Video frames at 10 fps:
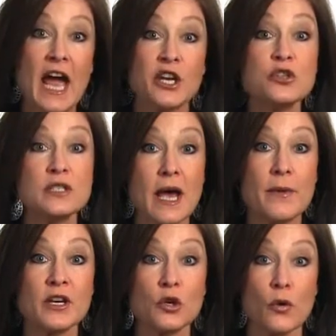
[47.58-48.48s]
And your
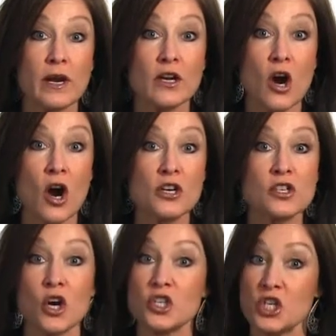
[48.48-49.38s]
debit and credit
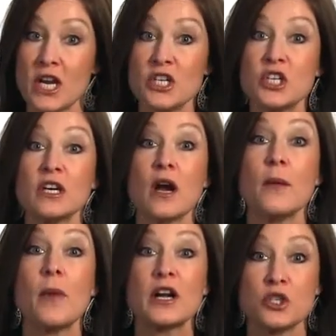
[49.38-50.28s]
cards are changing
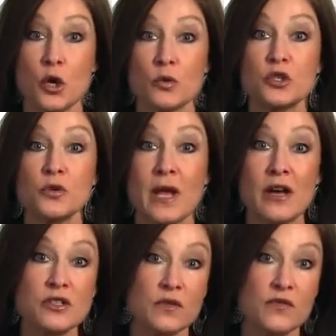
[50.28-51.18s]
come October
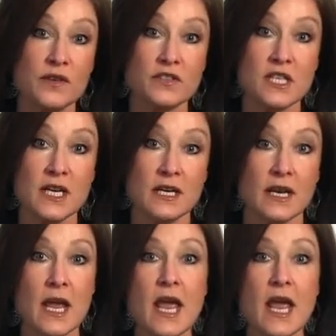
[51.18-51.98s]
2015.